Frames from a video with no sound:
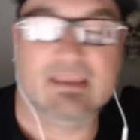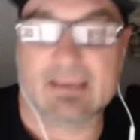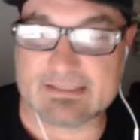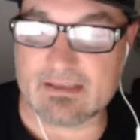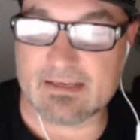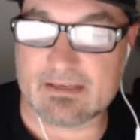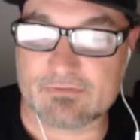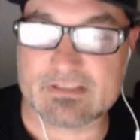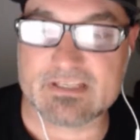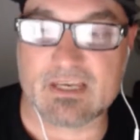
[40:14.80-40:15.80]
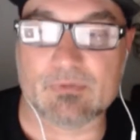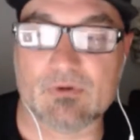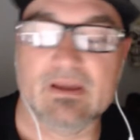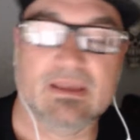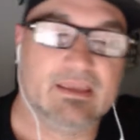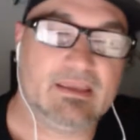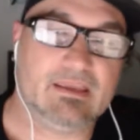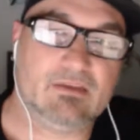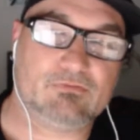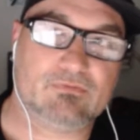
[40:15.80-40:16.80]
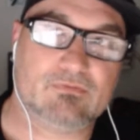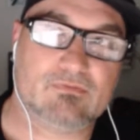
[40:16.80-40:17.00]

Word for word: Right. It's like, for example, if